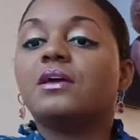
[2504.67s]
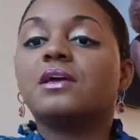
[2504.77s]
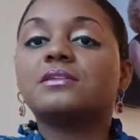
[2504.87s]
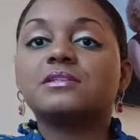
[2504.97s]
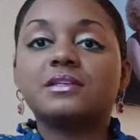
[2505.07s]

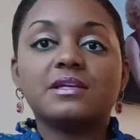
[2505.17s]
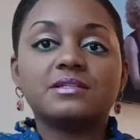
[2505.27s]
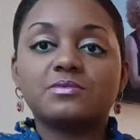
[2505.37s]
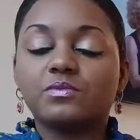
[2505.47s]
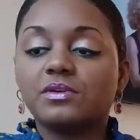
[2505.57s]

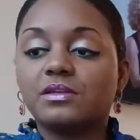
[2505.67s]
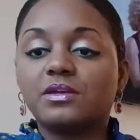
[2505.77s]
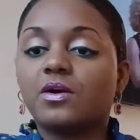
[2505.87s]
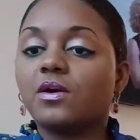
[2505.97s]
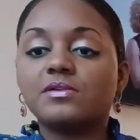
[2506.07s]
it's
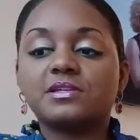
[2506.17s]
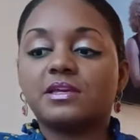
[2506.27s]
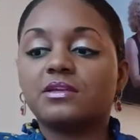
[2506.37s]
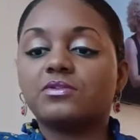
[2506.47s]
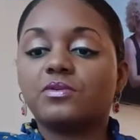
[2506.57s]
really hard to
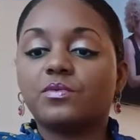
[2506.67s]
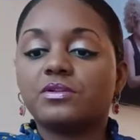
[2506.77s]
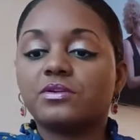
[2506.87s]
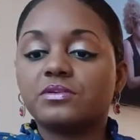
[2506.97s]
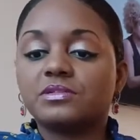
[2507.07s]
get through
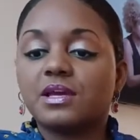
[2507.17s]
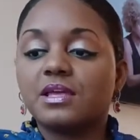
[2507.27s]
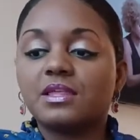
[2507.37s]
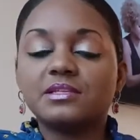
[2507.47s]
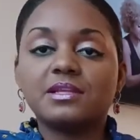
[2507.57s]
what they're
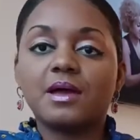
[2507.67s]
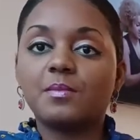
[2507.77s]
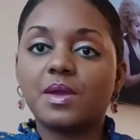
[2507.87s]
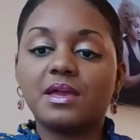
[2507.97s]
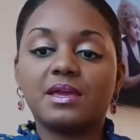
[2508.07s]
saying. That's not
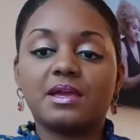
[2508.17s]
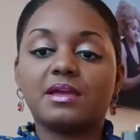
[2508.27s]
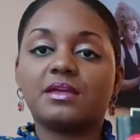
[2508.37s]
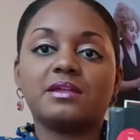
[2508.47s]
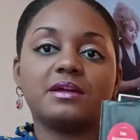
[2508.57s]

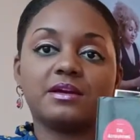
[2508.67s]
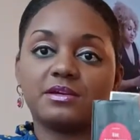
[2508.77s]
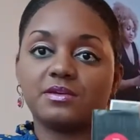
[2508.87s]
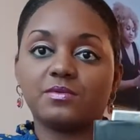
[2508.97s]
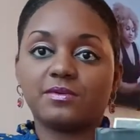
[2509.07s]
making it a
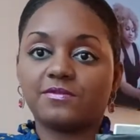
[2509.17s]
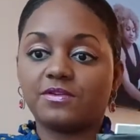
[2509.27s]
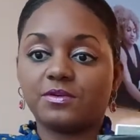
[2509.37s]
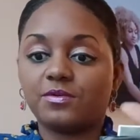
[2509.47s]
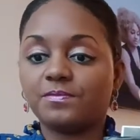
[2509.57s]
good
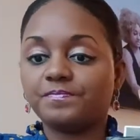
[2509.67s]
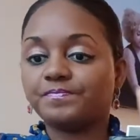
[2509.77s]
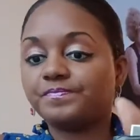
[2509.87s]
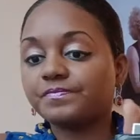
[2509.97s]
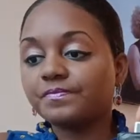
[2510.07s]
review.
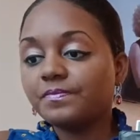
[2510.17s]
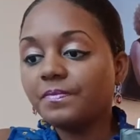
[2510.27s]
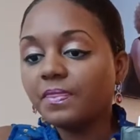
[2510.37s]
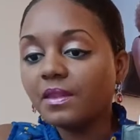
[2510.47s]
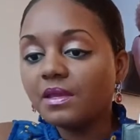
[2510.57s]

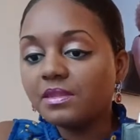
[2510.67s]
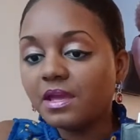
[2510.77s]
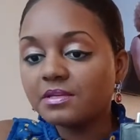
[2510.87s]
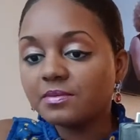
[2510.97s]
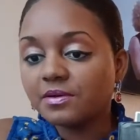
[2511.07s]

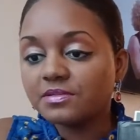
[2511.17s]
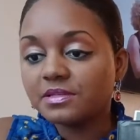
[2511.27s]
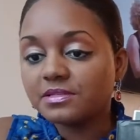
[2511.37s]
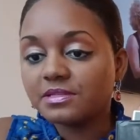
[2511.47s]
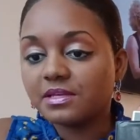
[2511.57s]
Next
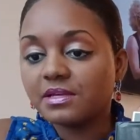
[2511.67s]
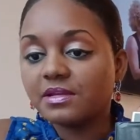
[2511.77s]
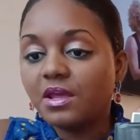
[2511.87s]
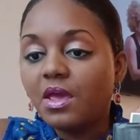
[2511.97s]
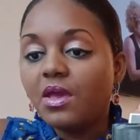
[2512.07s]
person
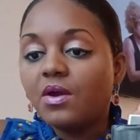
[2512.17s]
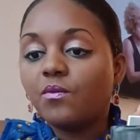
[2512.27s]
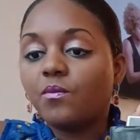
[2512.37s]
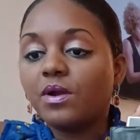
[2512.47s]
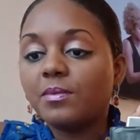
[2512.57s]
said,
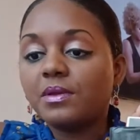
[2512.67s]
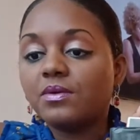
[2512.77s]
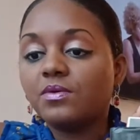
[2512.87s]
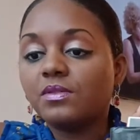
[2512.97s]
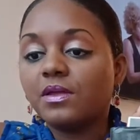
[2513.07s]
women
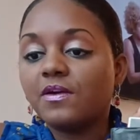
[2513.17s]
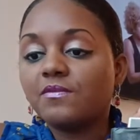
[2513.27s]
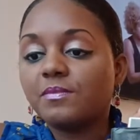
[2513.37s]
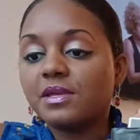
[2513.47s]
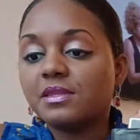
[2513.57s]
who
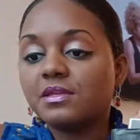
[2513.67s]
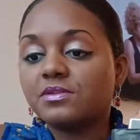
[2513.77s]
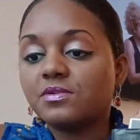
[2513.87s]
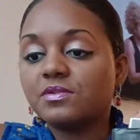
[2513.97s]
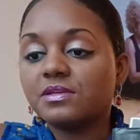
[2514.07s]
love men that
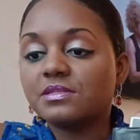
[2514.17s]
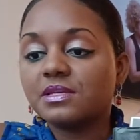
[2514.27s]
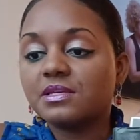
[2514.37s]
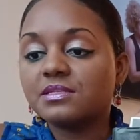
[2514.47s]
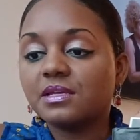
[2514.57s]
do this.
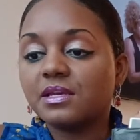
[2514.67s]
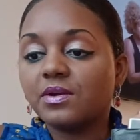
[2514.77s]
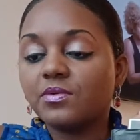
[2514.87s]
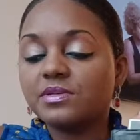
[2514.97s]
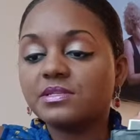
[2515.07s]
It's an
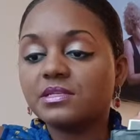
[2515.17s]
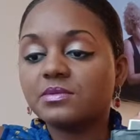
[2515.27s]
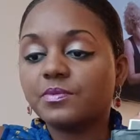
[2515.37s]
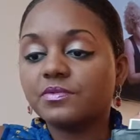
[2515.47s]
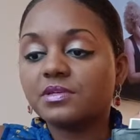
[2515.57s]

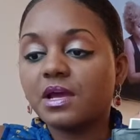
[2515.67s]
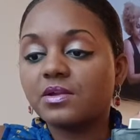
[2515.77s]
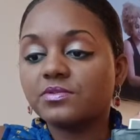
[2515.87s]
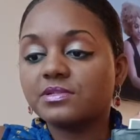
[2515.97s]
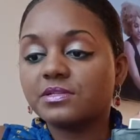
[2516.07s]
irresistible
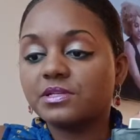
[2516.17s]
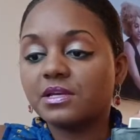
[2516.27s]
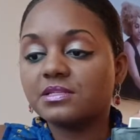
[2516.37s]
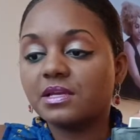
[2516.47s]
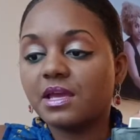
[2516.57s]
title,
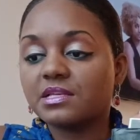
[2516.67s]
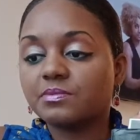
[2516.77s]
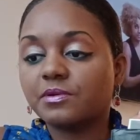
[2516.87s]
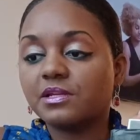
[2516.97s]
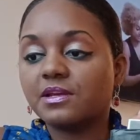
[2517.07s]
suggests it has
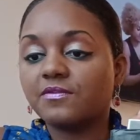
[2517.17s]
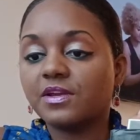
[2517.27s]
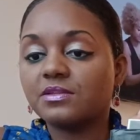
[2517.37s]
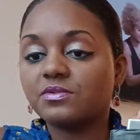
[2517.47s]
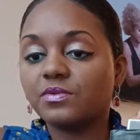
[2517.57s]
plenty of
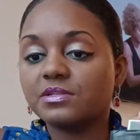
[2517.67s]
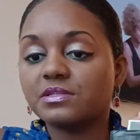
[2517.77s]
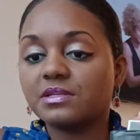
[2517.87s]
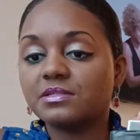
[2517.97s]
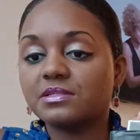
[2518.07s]

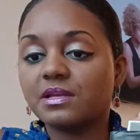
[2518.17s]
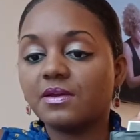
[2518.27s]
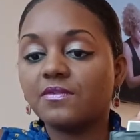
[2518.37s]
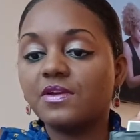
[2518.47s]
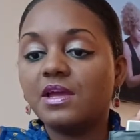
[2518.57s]
interesting
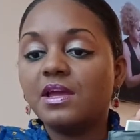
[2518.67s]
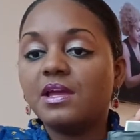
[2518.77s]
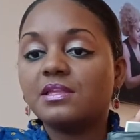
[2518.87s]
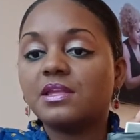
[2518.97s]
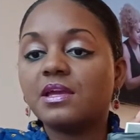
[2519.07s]
stuff.
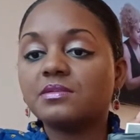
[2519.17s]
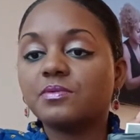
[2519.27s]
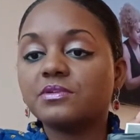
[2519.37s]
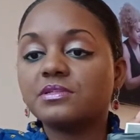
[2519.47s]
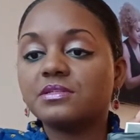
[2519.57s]
Next
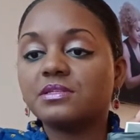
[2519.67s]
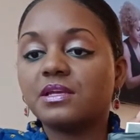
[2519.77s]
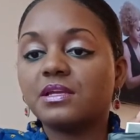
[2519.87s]
person said,